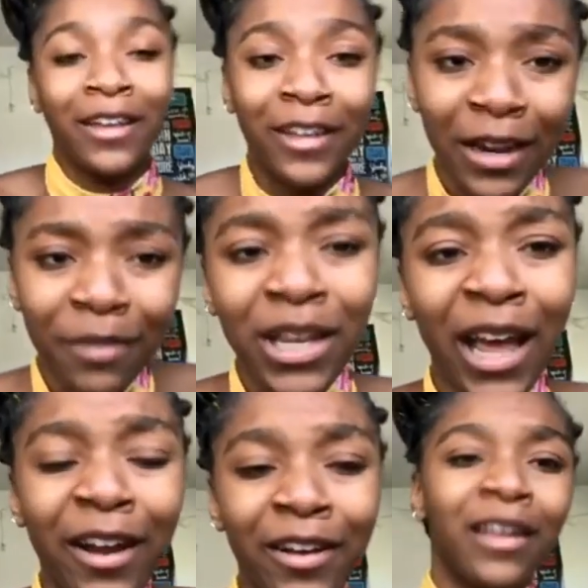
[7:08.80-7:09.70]
Good, I'm
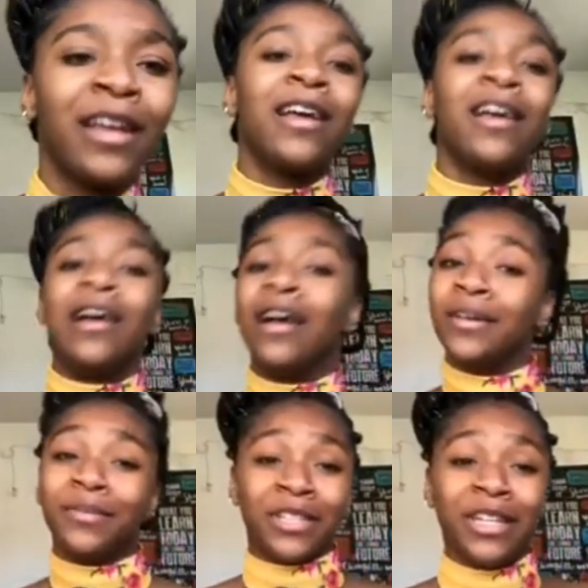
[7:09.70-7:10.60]
tired.
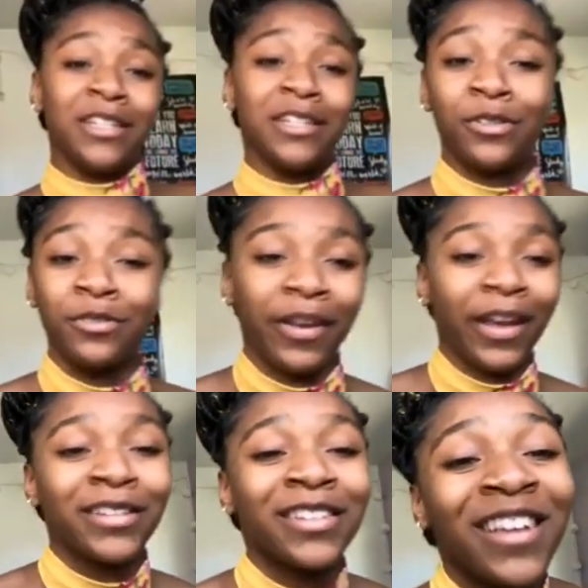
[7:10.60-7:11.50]
I've been changing too
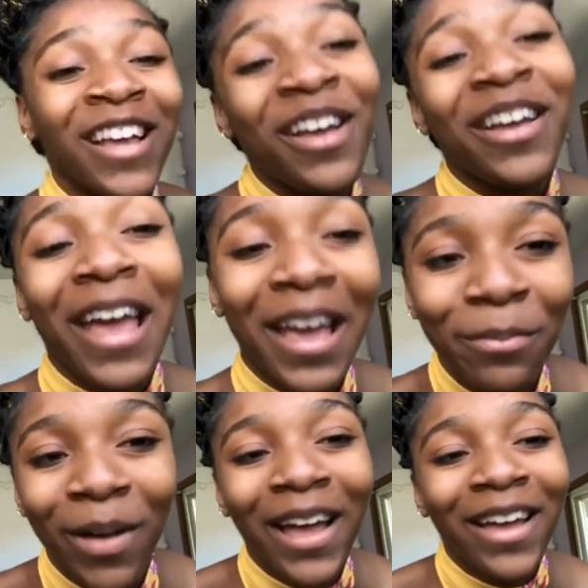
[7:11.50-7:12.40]
fast. Okay,
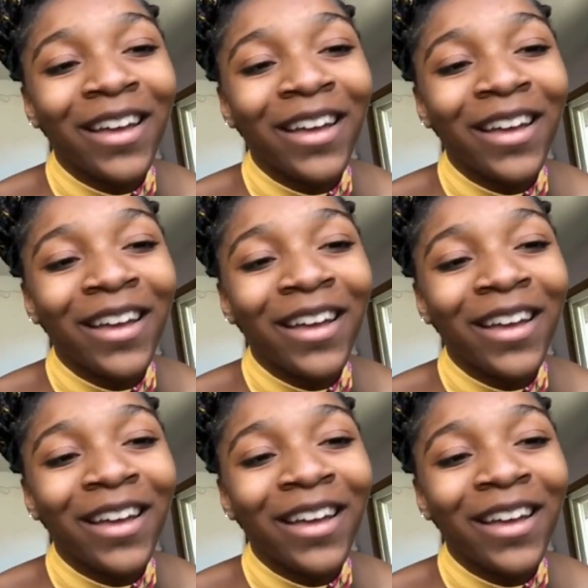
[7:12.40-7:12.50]
bye.